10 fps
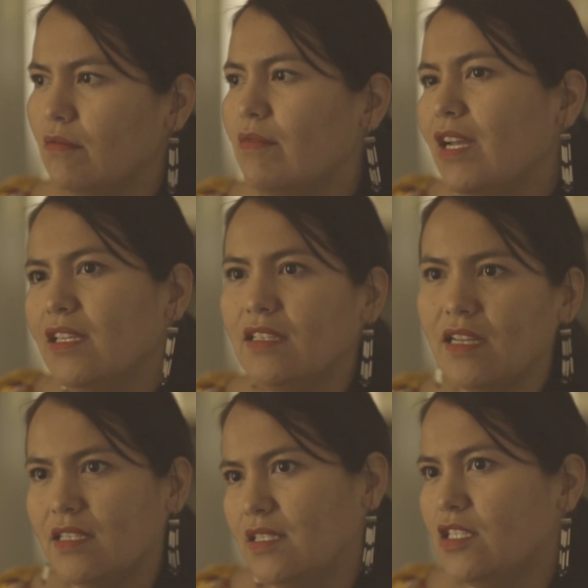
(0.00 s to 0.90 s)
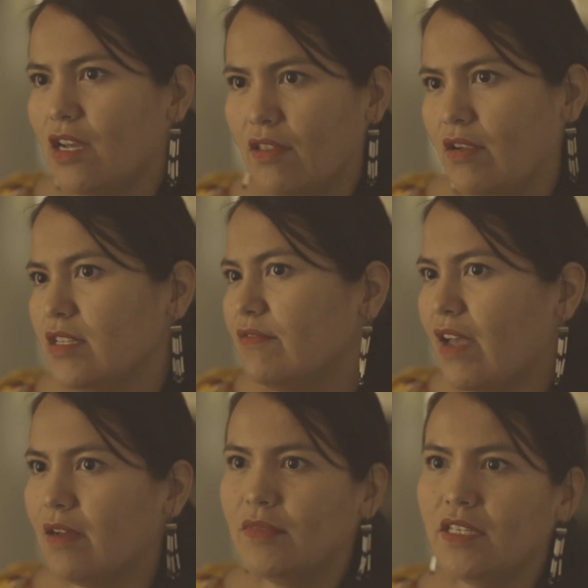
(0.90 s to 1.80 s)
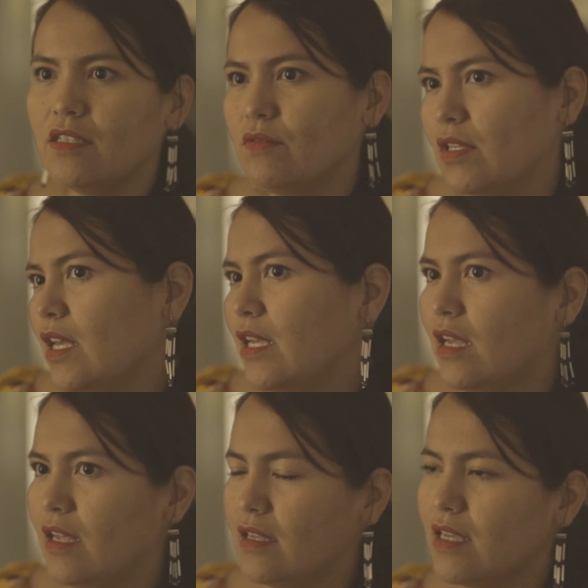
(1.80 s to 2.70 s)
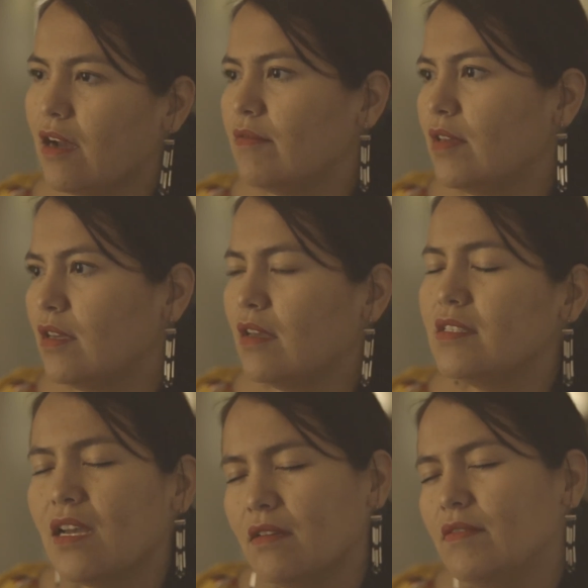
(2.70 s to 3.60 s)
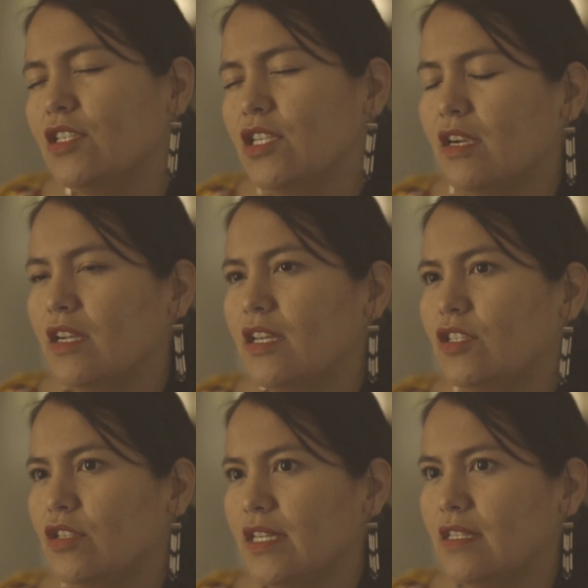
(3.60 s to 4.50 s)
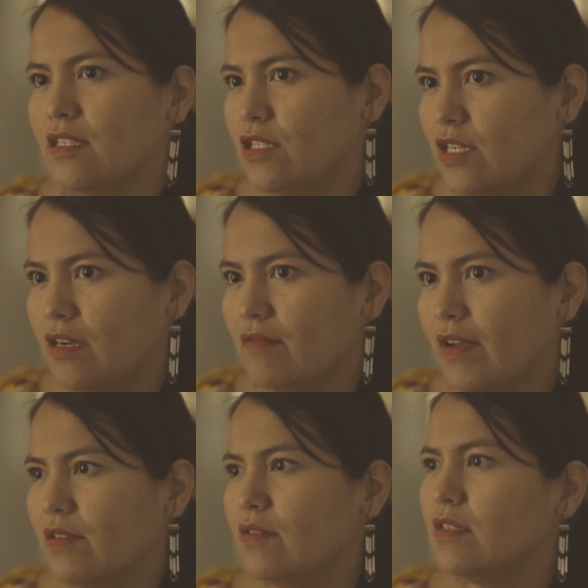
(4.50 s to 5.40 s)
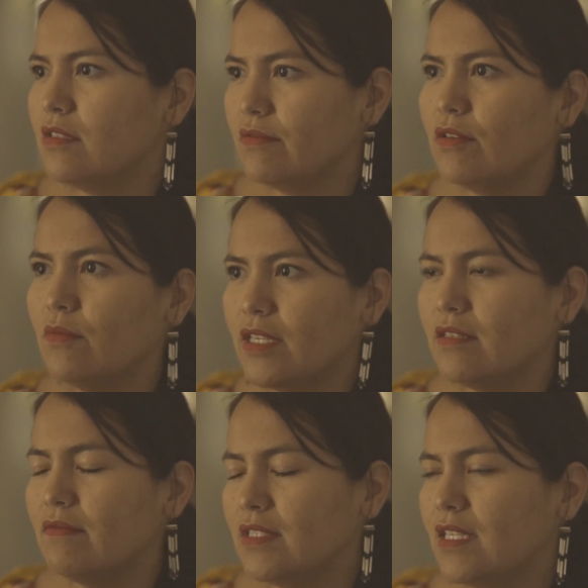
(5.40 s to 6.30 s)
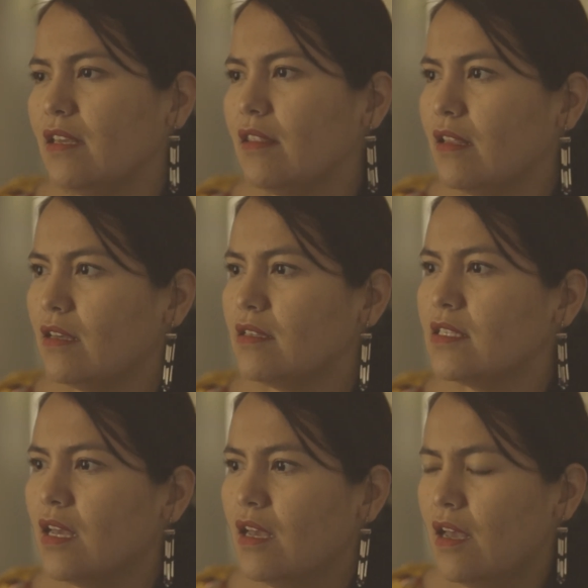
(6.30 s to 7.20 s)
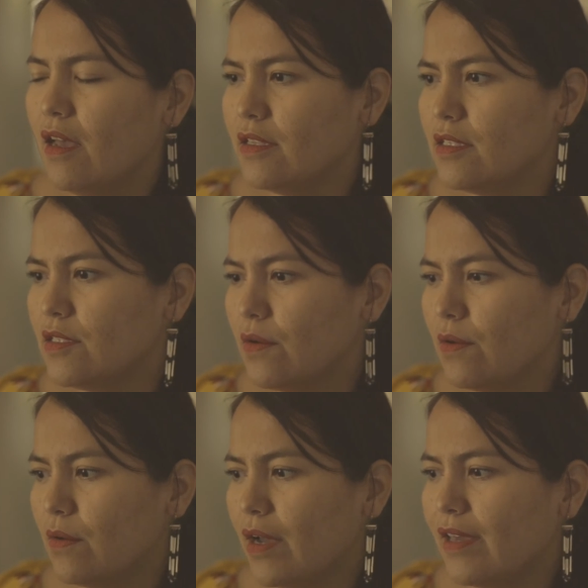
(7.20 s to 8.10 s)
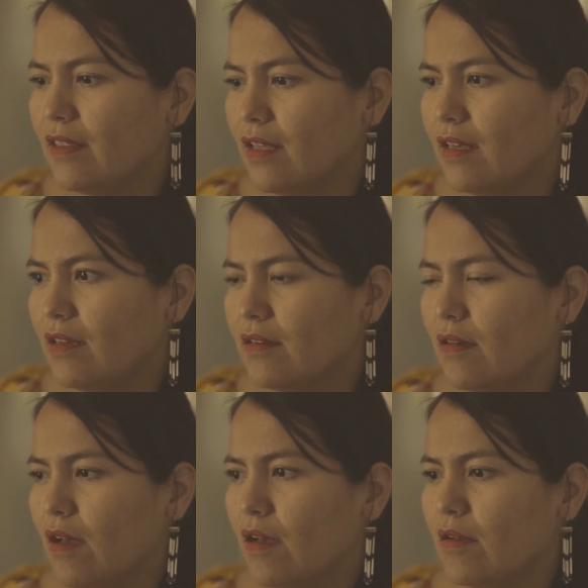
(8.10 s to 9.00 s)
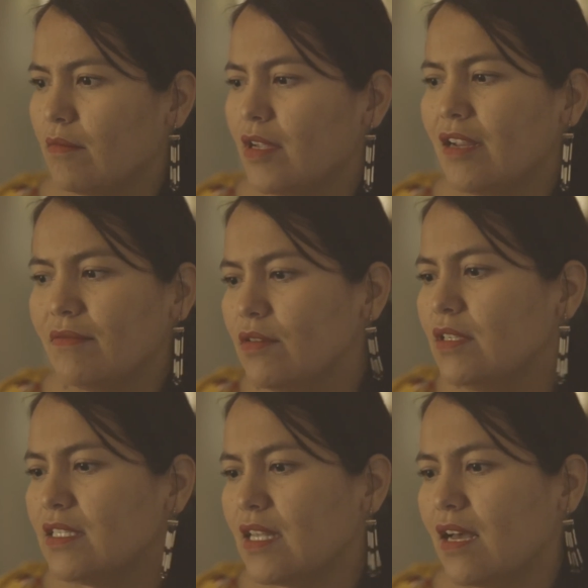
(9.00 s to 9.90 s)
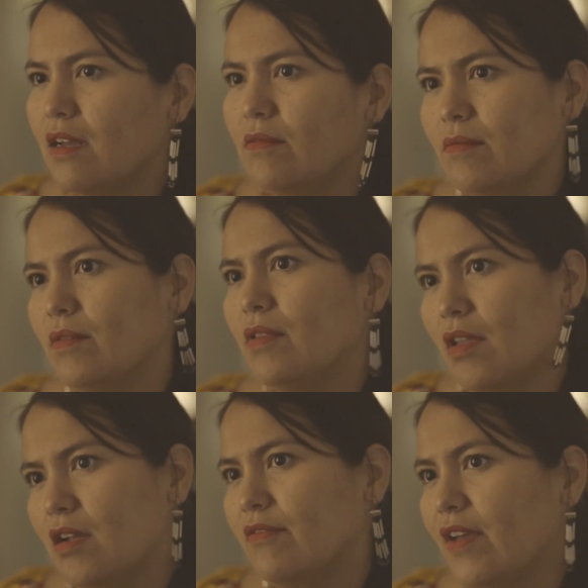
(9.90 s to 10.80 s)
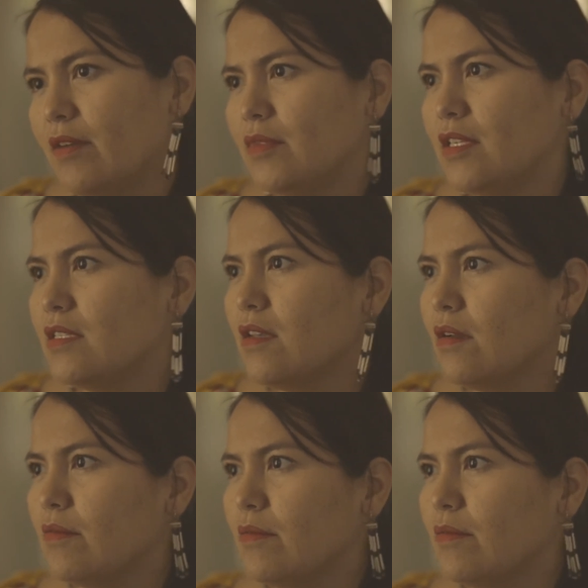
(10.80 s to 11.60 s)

recognize each other as family, as related, as having shared histories and shared values and different ways of seeing things. And so I think, and I've noticed that with a lot of families,